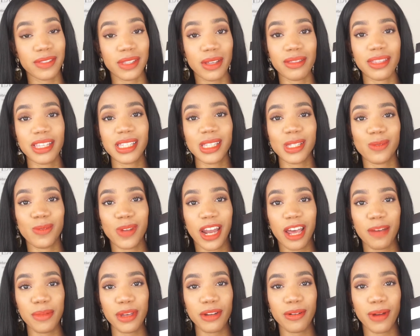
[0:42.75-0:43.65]
So this is what
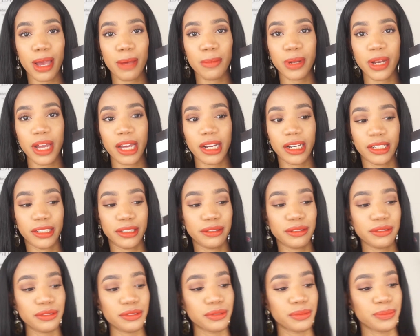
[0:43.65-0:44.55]
I'll be grabbing out
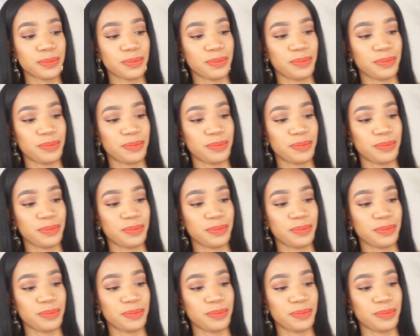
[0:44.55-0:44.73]
of.